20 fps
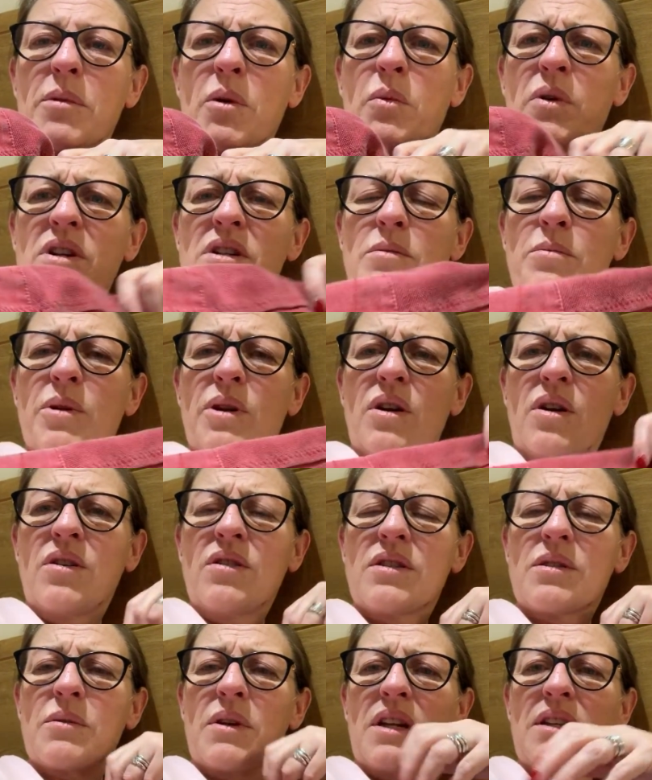I wanted to put it
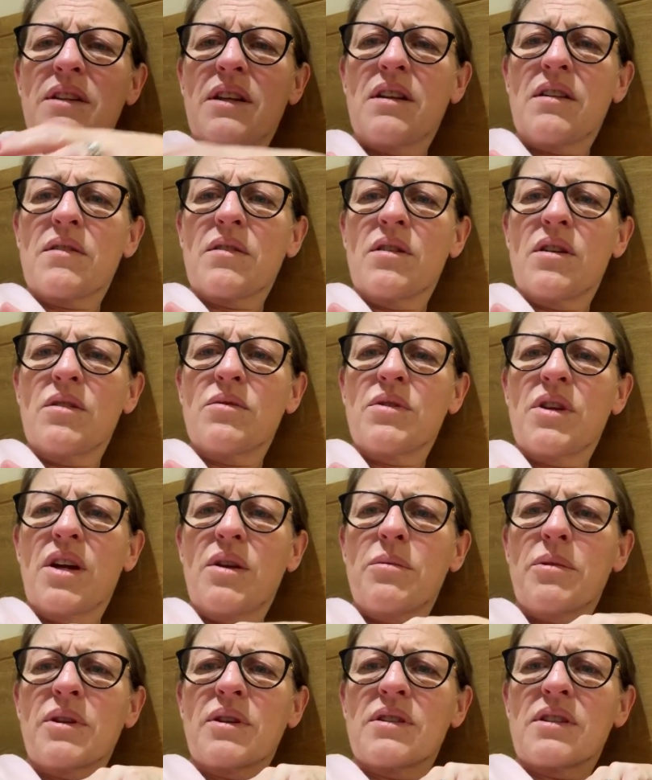on as well, and then I thought, oh
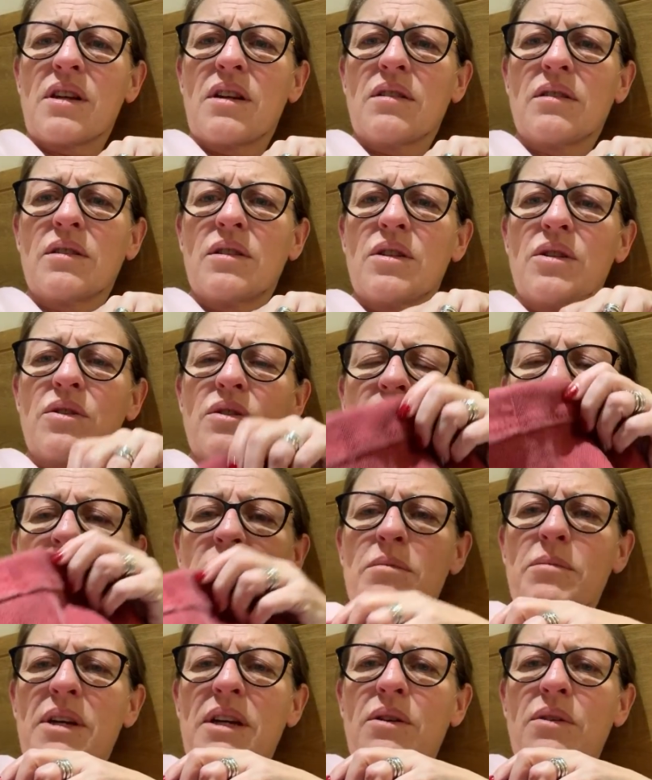no, because I'll lose the
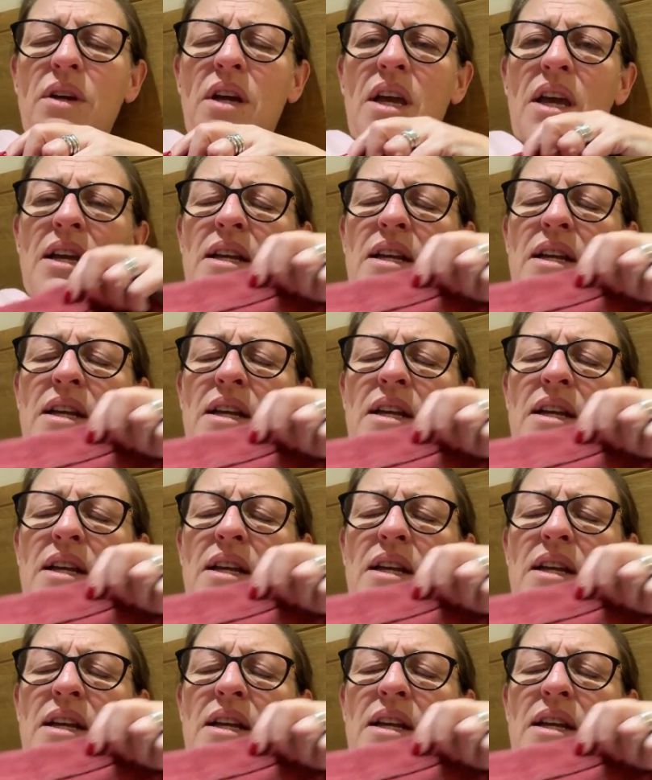smell.